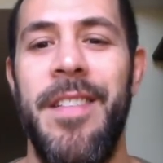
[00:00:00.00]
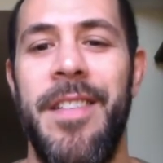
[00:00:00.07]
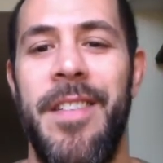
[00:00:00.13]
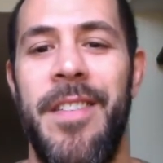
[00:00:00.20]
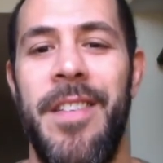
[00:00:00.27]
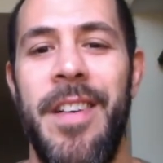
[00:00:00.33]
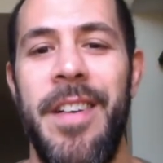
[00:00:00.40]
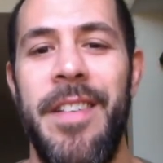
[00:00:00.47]
All
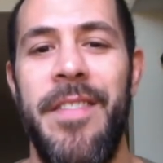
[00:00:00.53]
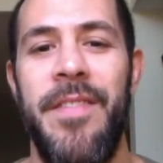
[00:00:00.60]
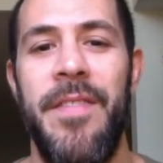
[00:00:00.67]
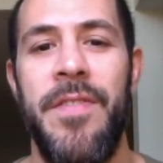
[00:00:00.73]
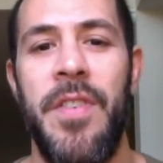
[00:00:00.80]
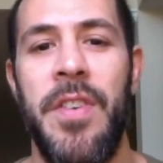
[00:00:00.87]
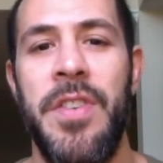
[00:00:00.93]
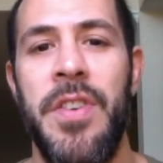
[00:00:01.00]
right,
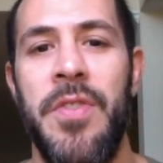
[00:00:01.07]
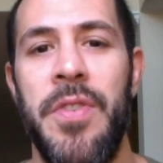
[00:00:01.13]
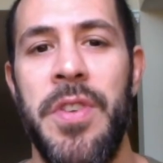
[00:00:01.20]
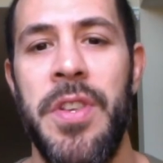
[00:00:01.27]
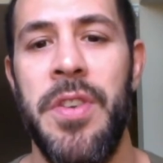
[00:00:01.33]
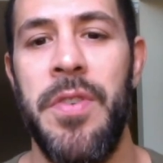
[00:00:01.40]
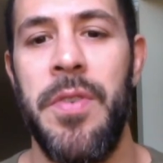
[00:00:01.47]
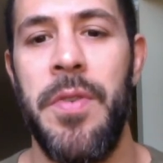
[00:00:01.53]
talk to you all
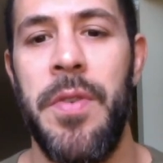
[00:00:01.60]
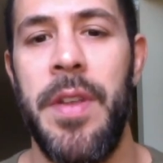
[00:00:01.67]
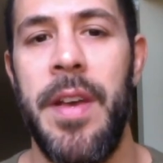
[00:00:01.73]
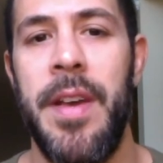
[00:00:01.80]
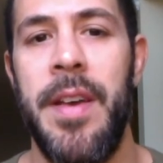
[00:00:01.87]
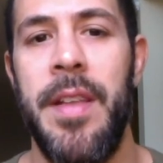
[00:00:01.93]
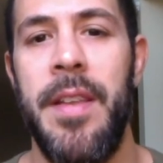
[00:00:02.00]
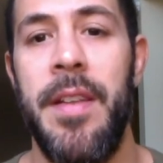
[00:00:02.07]
soon,
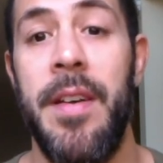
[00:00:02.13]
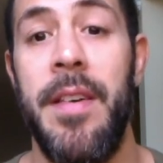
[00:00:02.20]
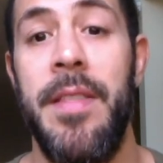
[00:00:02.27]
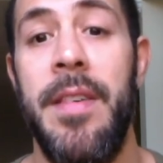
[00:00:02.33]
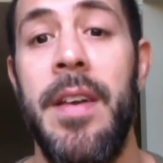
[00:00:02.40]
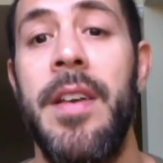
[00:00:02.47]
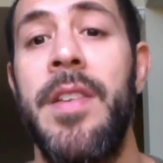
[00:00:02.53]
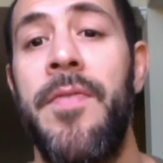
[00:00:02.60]
and
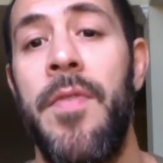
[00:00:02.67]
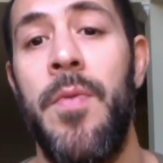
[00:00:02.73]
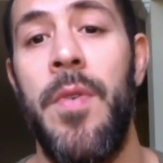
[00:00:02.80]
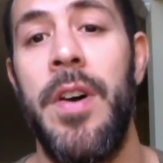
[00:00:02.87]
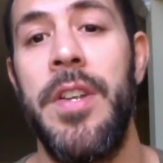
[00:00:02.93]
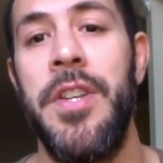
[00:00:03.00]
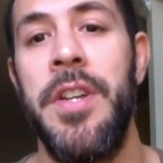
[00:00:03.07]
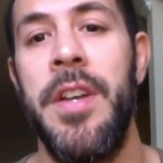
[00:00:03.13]
thanks for
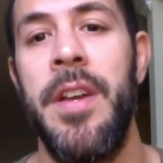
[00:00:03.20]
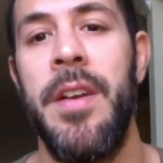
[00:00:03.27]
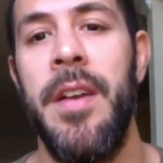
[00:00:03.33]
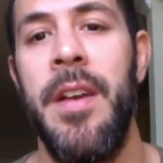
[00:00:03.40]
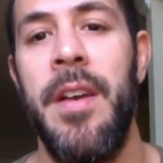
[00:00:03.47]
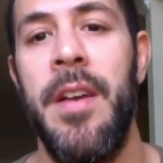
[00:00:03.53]
watching.